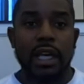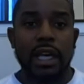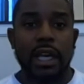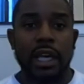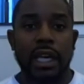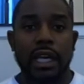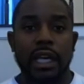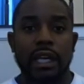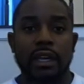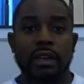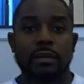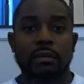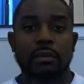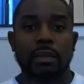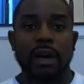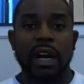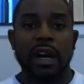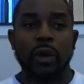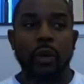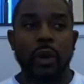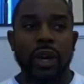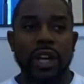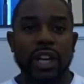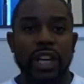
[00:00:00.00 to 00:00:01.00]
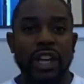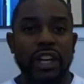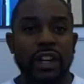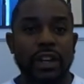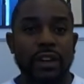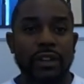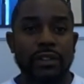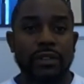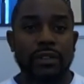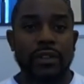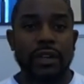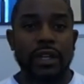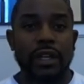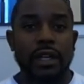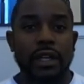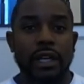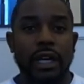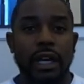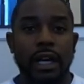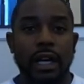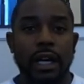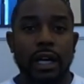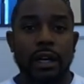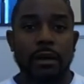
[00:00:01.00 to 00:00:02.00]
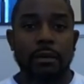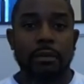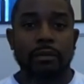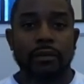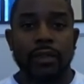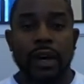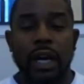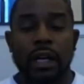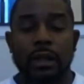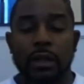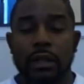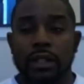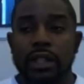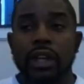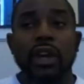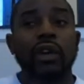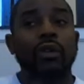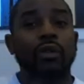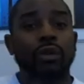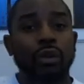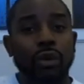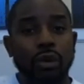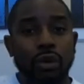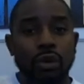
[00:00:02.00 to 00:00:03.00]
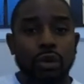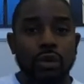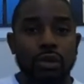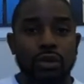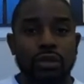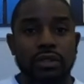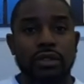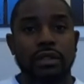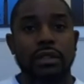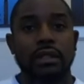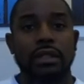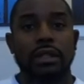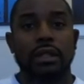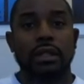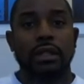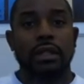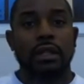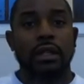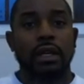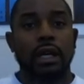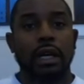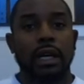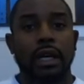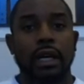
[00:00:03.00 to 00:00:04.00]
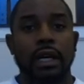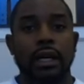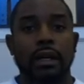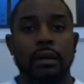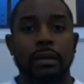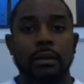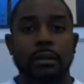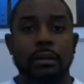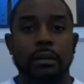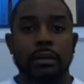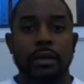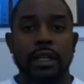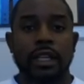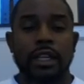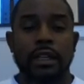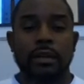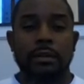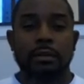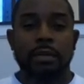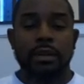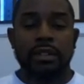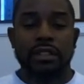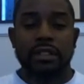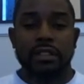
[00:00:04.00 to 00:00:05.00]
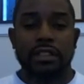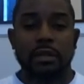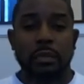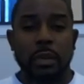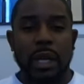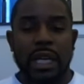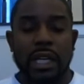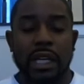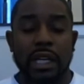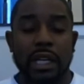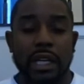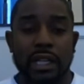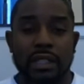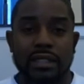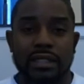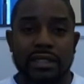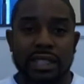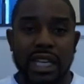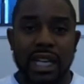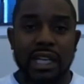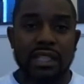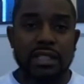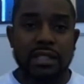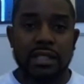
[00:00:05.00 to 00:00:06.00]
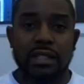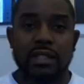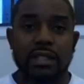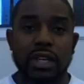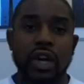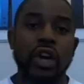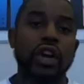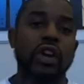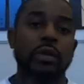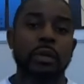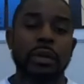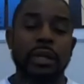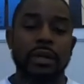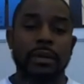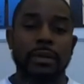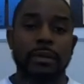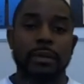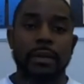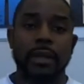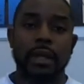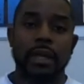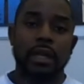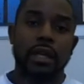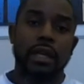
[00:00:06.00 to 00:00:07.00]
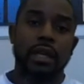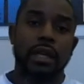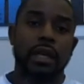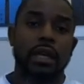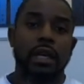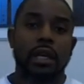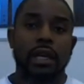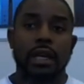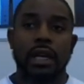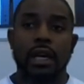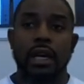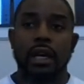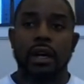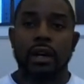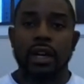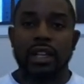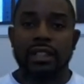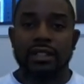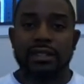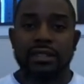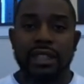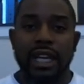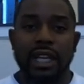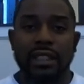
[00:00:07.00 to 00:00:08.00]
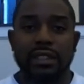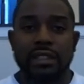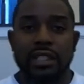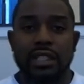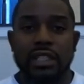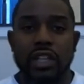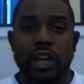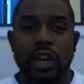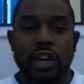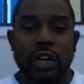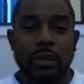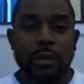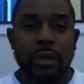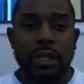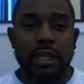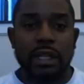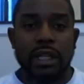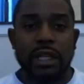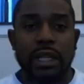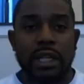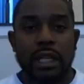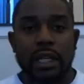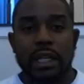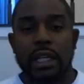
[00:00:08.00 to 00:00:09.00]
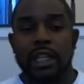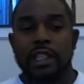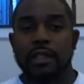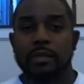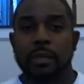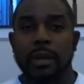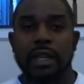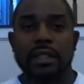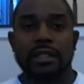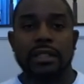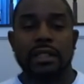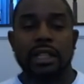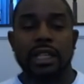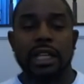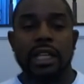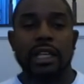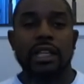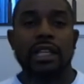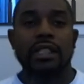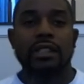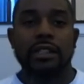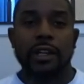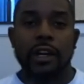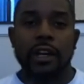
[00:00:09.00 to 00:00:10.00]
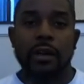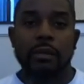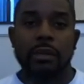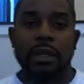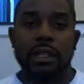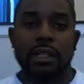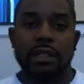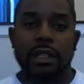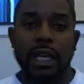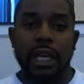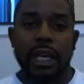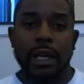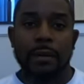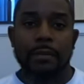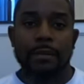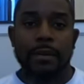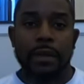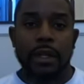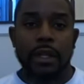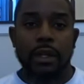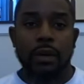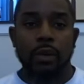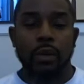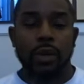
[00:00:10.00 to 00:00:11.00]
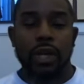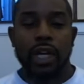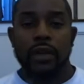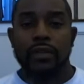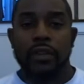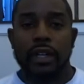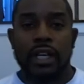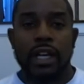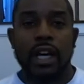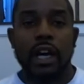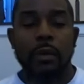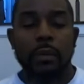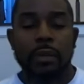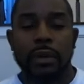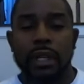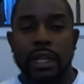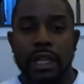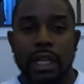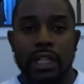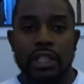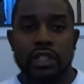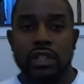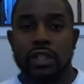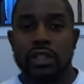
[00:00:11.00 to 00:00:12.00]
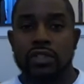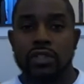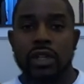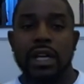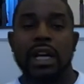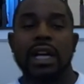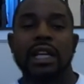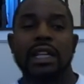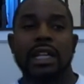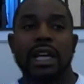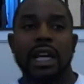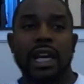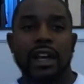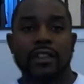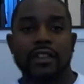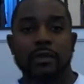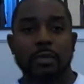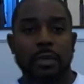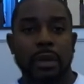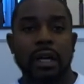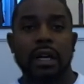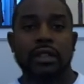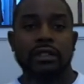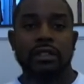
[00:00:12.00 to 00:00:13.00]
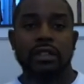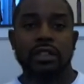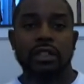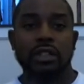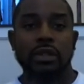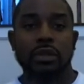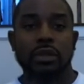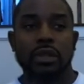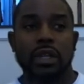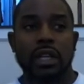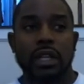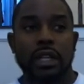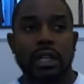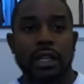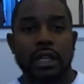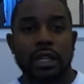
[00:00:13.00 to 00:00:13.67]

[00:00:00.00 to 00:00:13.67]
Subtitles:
and by way of following their rules and participating in a sanctioned tournament. Now, a sanctioned tournament is basically any tournament that whatever company that you're trying to have sponsor you,